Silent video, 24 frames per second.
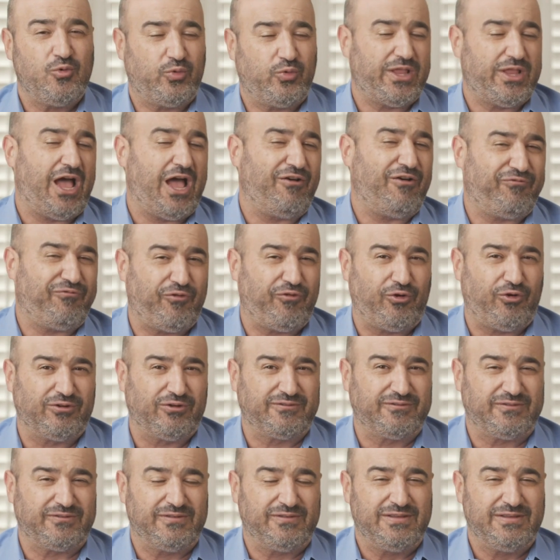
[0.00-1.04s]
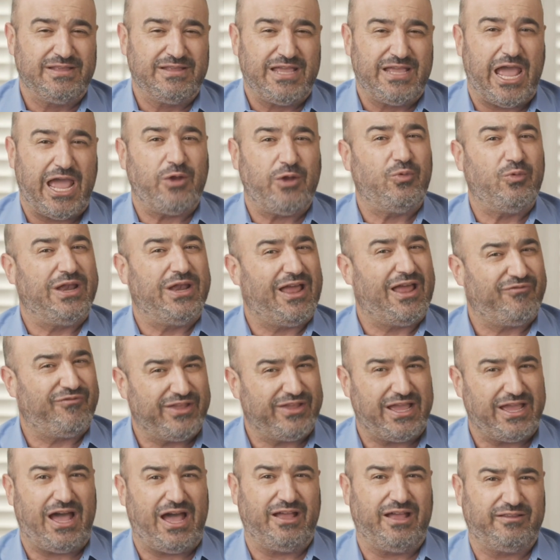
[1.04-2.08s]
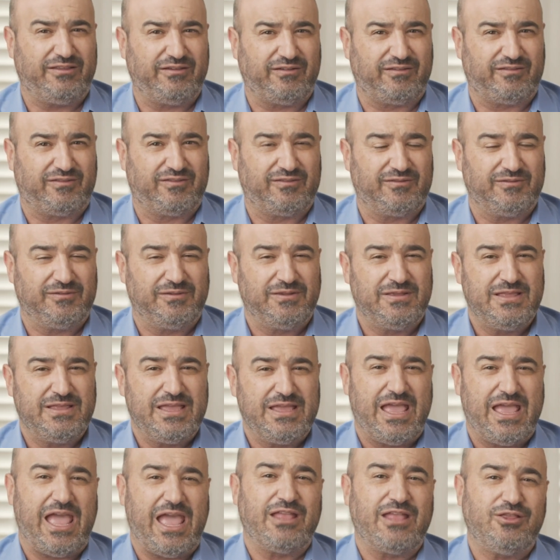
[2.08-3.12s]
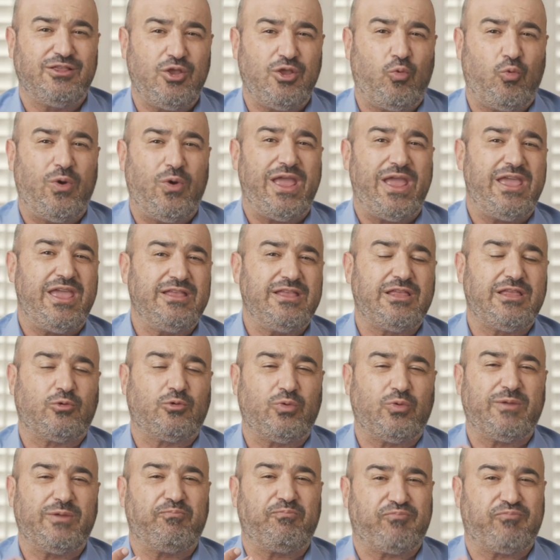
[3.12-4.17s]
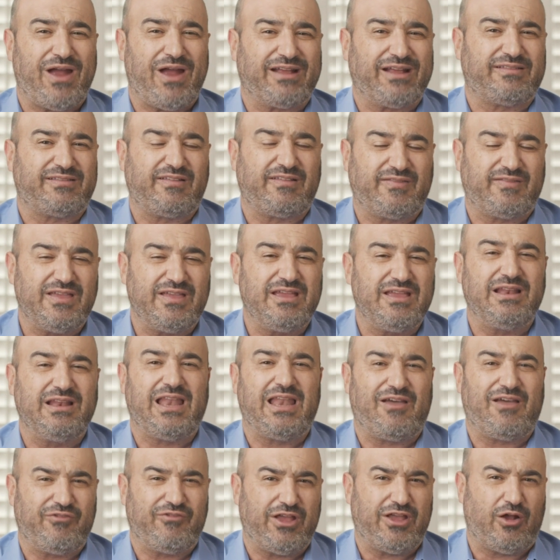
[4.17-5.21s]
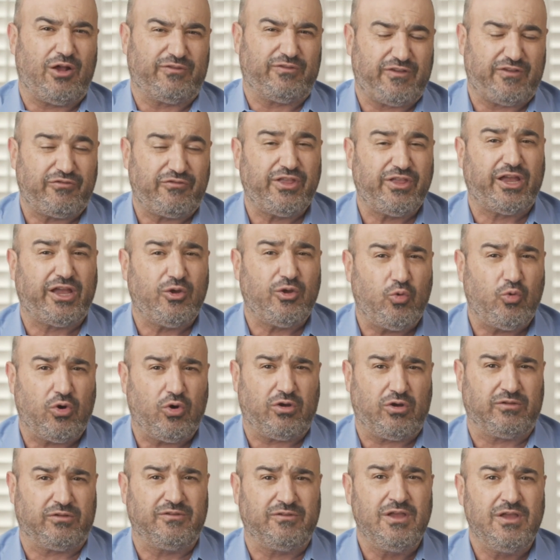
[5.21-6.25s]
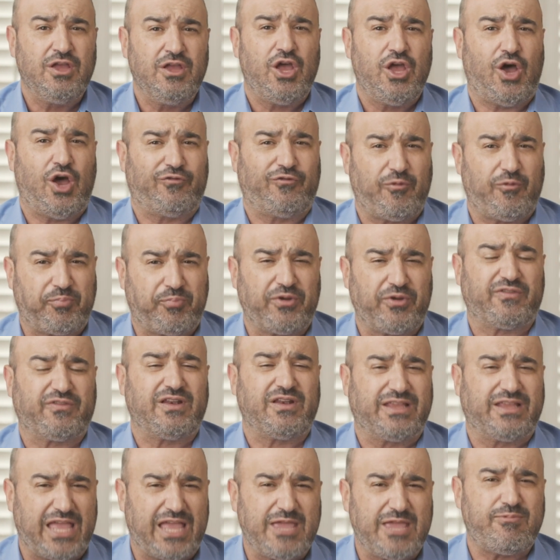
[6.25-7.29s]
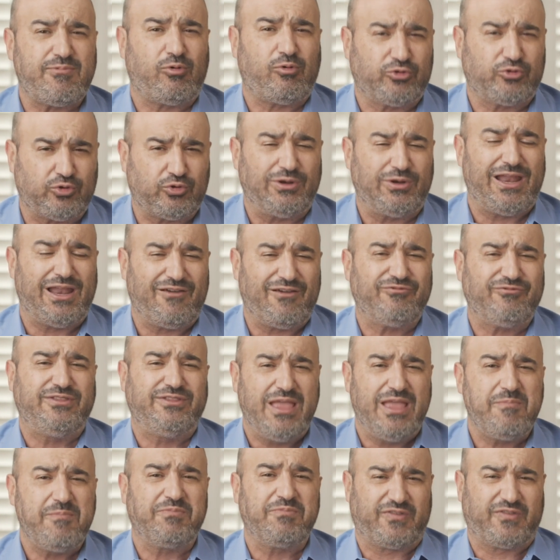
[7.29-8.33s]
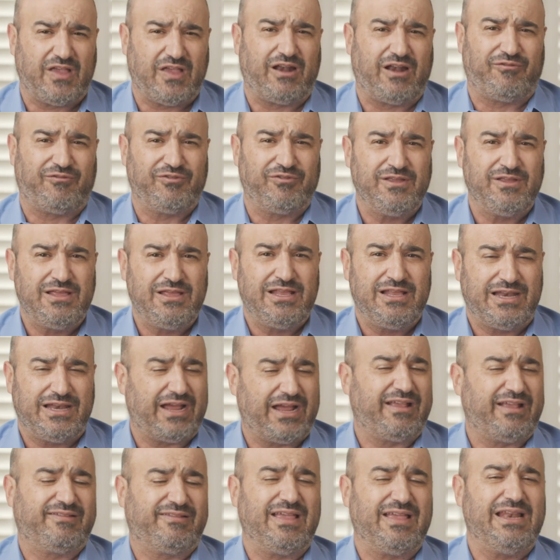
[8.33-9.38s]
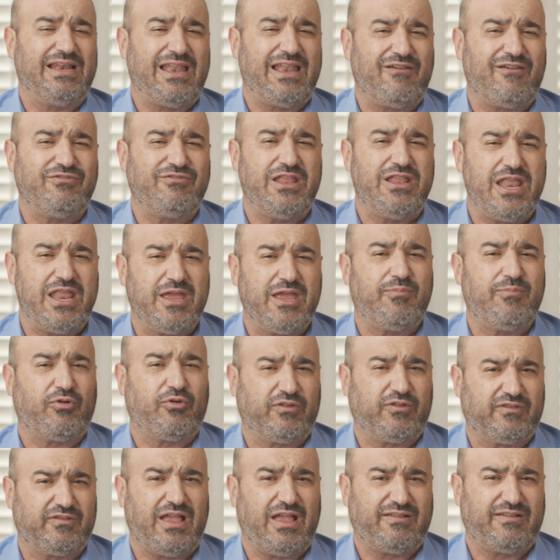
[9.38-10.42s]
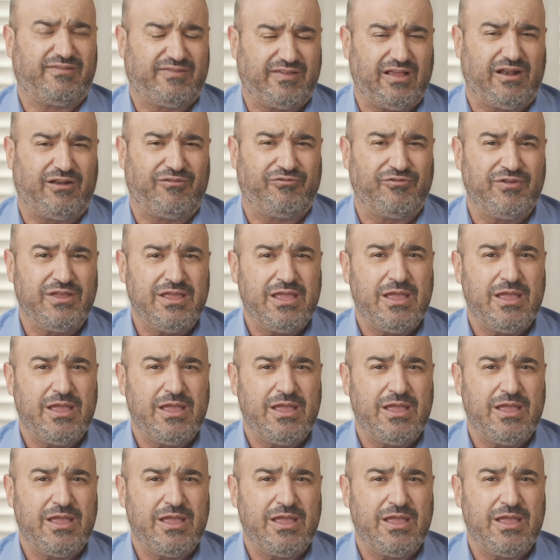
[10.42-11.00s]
without fault and with loving others and the way that we practicing loving ourselves, the reward of a person capable to love themselves, like it say, love the neighbor as thyself.